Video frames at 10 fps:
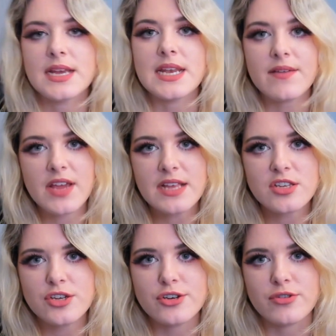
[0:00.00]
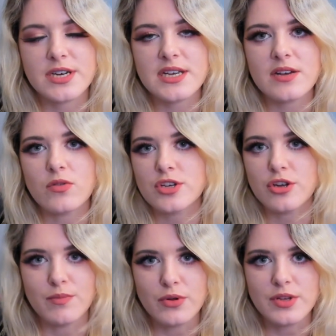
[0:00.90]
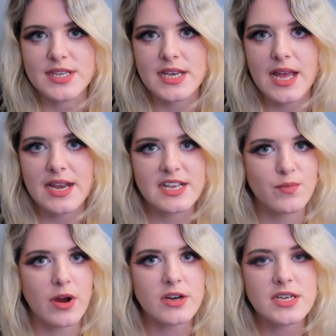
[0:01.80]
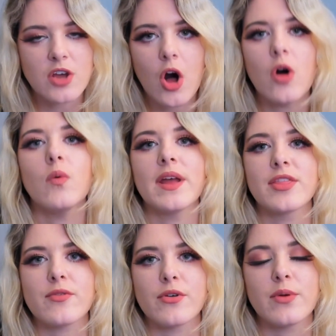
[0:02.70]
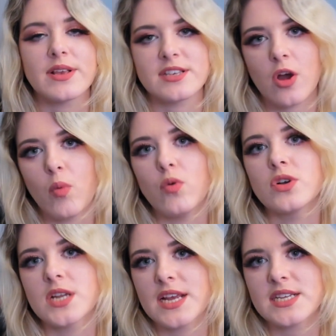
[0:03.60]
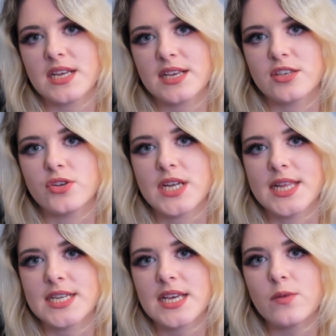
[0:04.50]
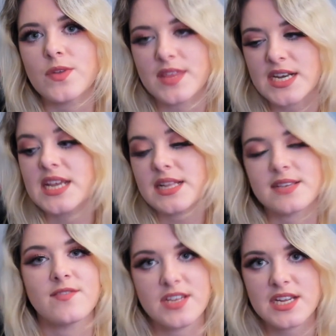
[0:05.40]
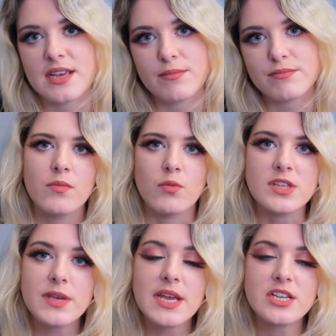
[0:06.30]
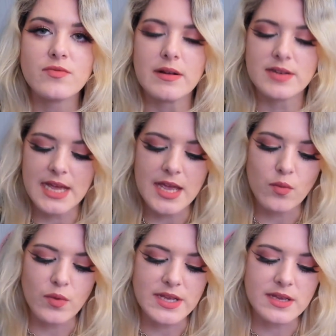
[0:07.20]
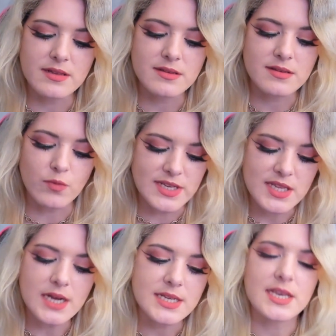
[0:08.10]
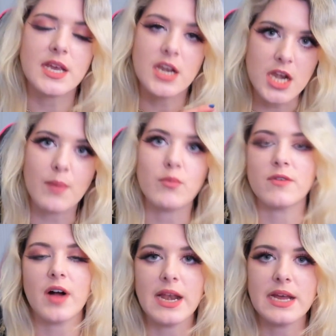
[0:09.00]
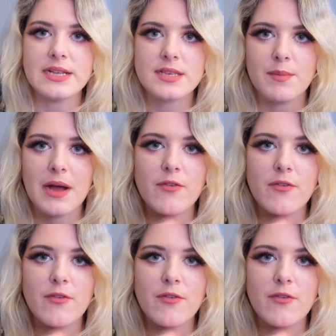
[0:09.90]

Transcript: He never gets too greedy or too ballsy, and his priority the whole way through is coordinating his utility with the needs of the team. Once we get into round 8, we start to see a number of highlights come out